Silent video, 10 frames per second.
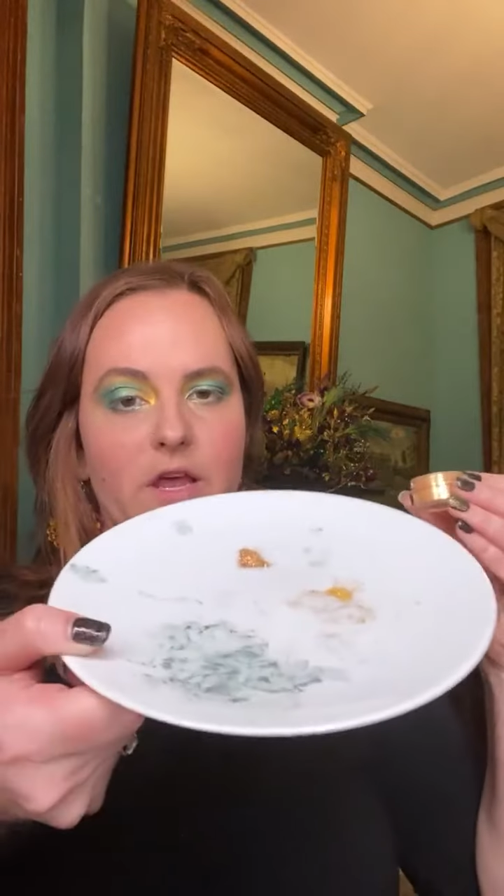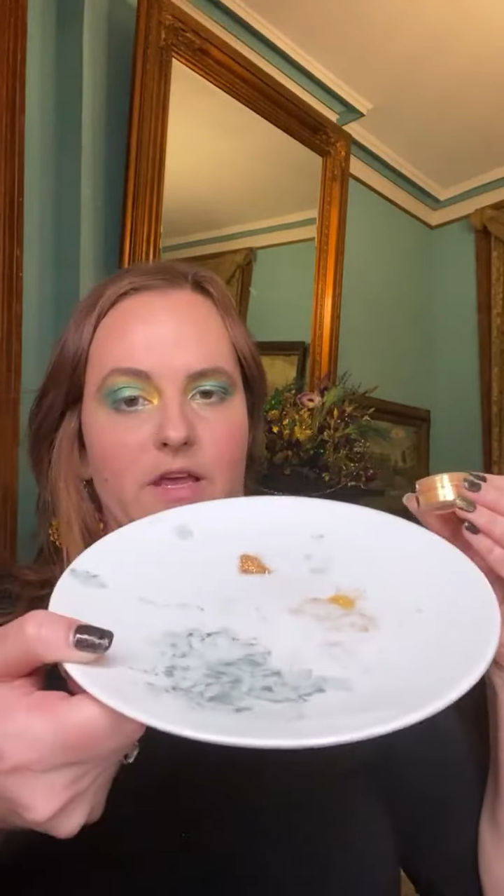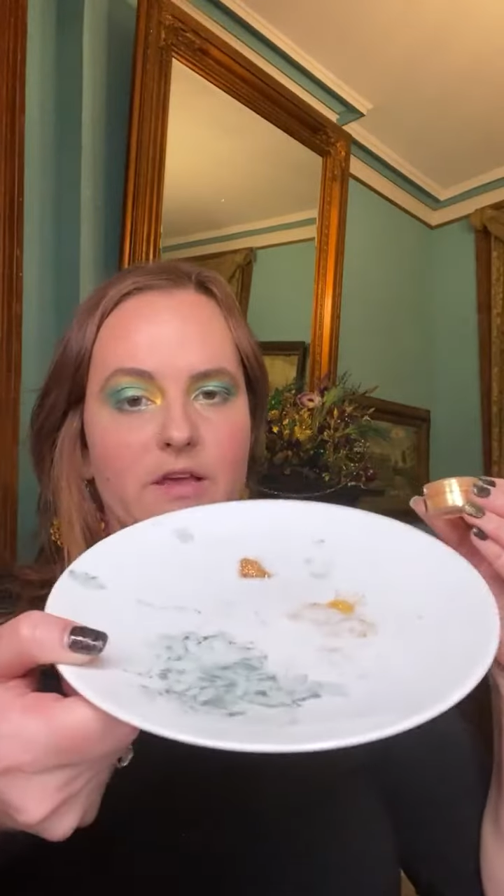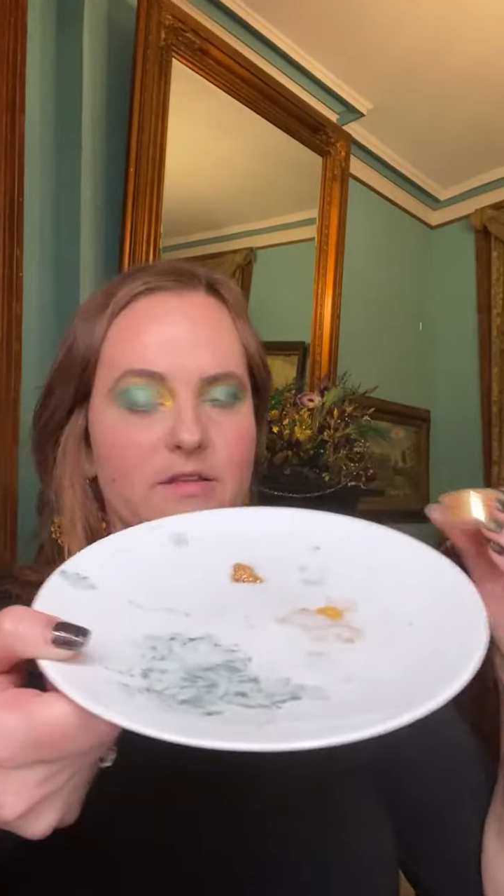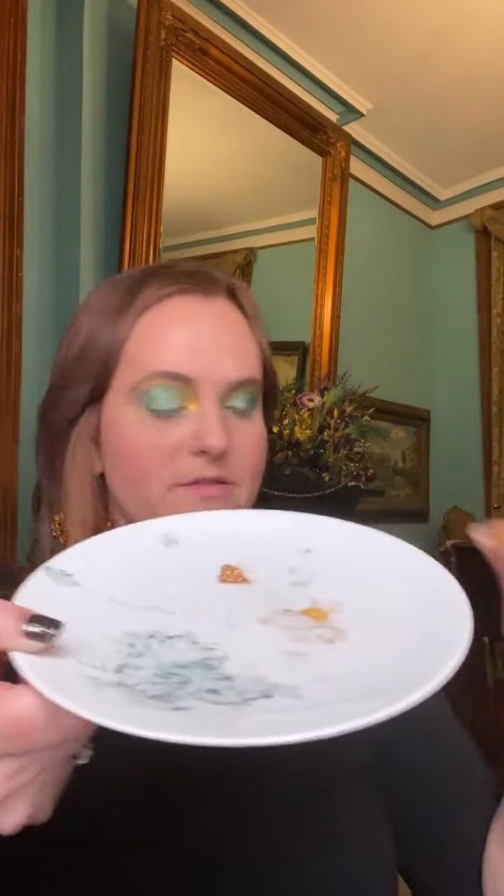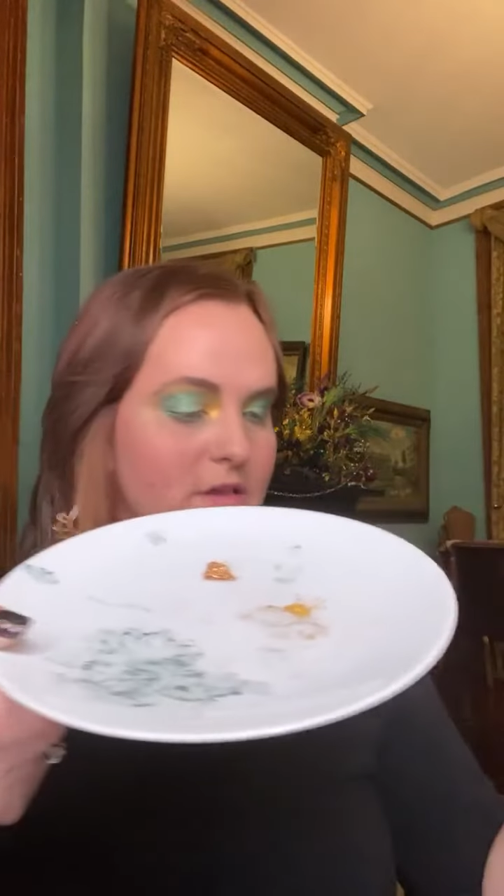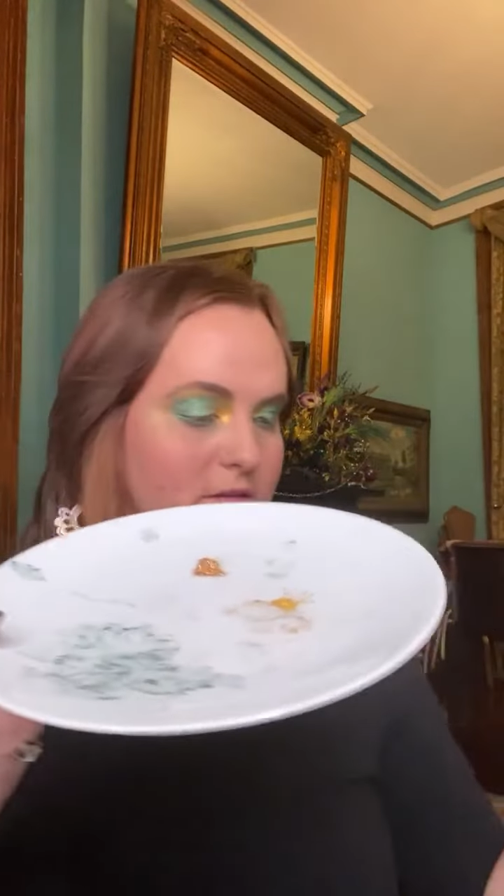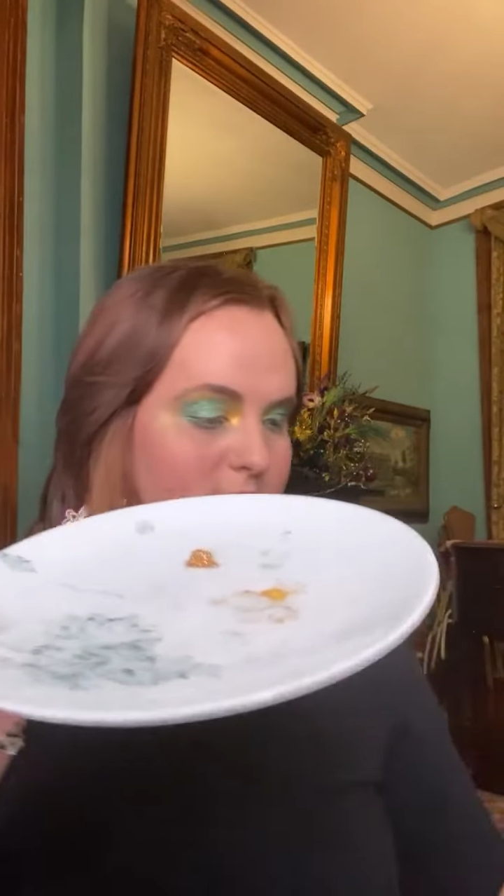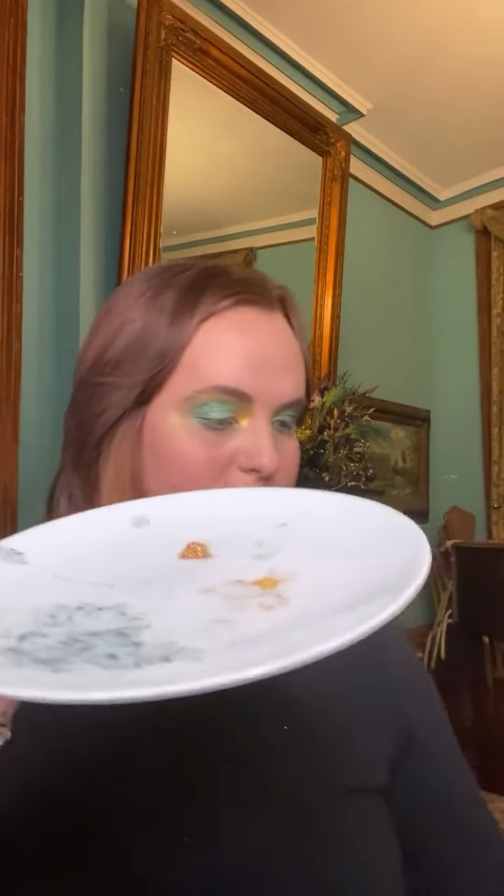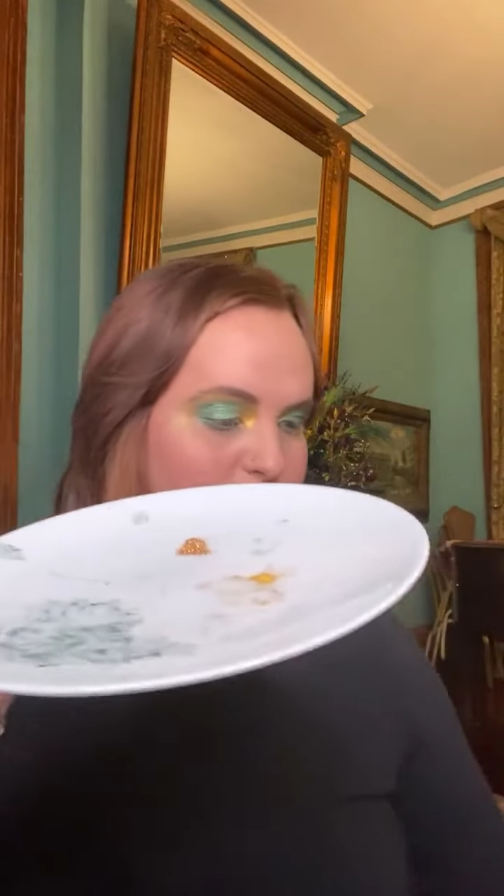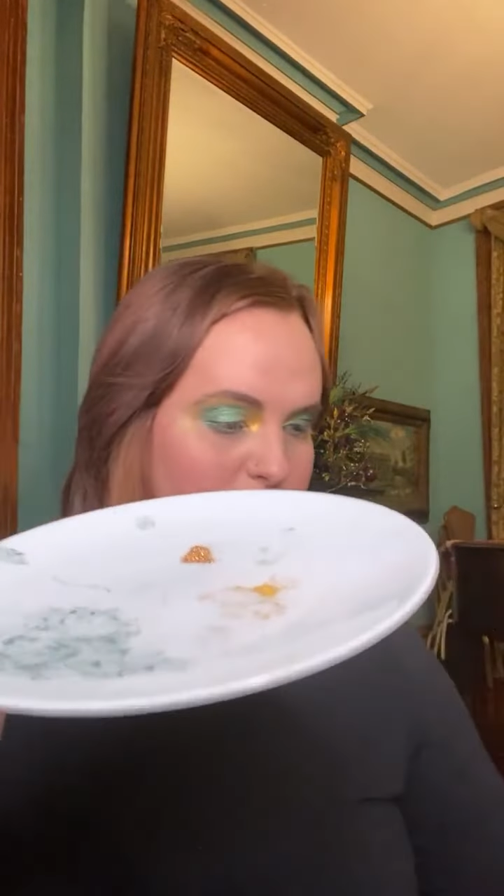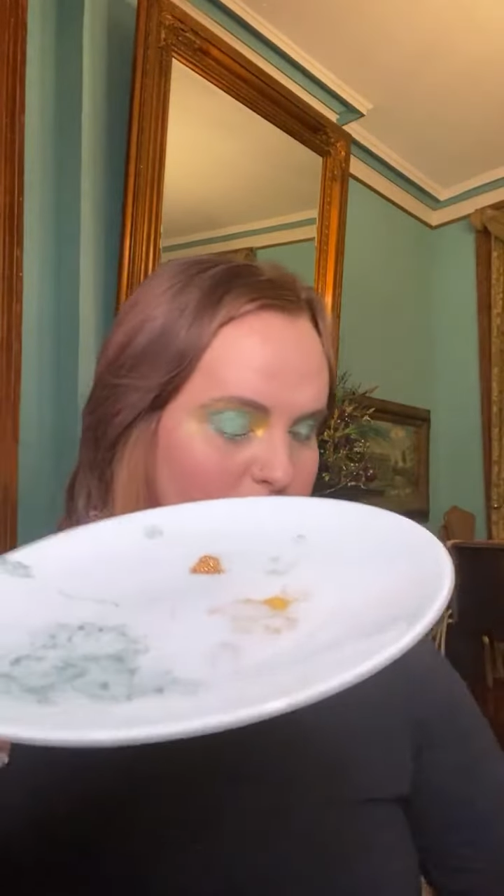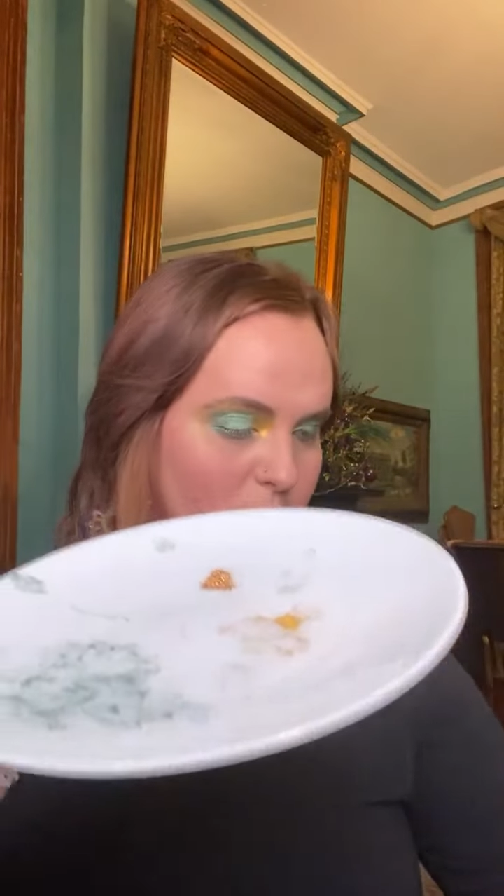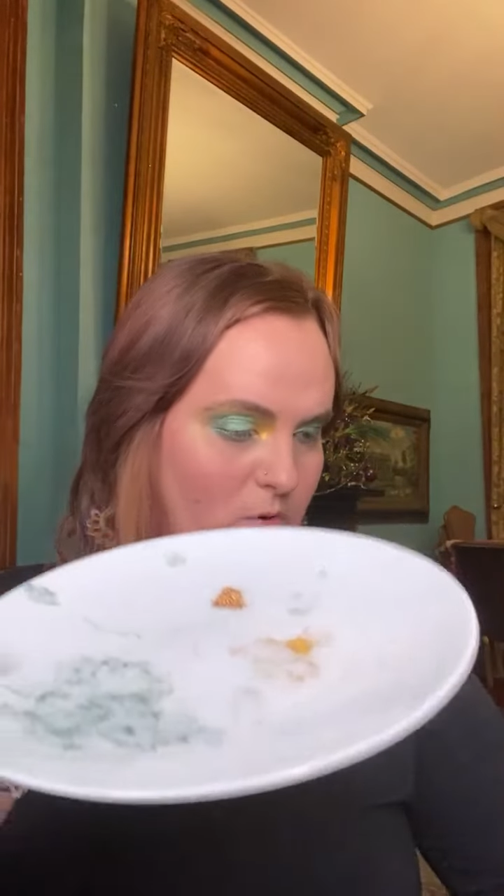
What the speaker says: Like it's pure